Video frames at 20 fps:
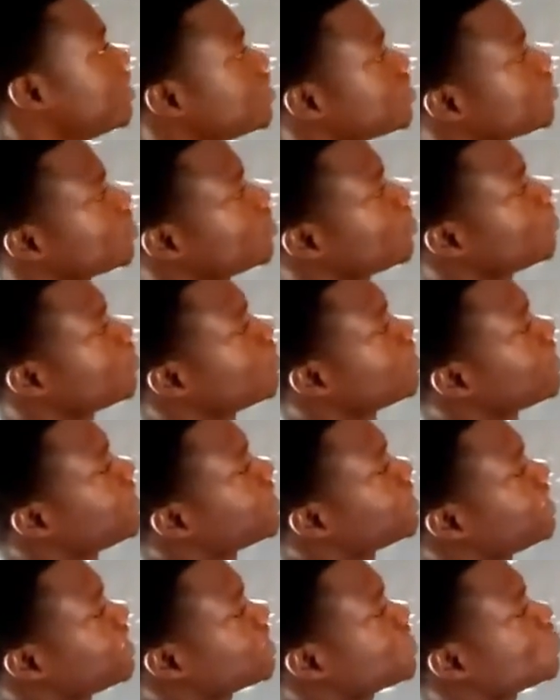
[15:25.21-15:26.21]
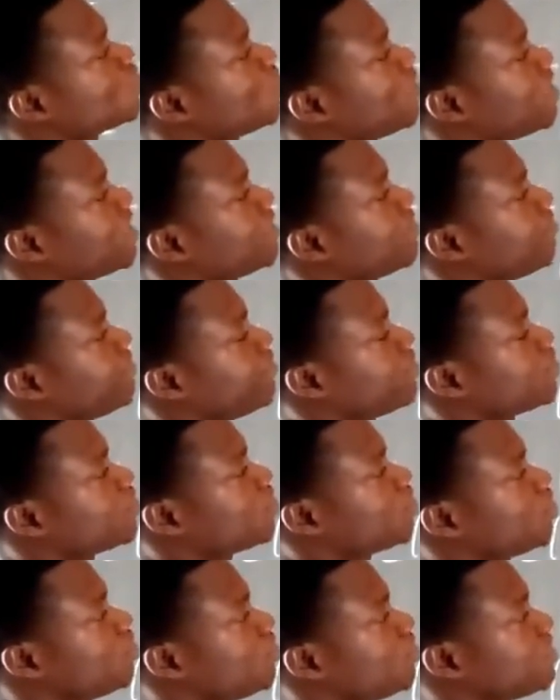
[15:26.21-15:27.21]
So this one, we
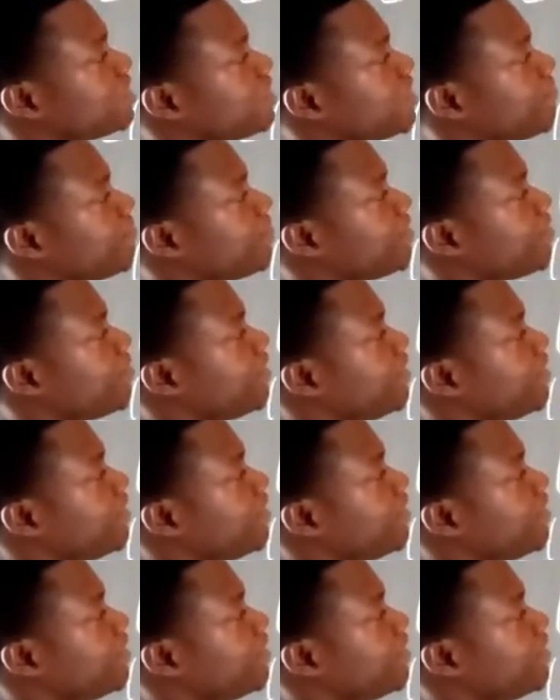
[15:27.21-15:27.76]
also do the same thing.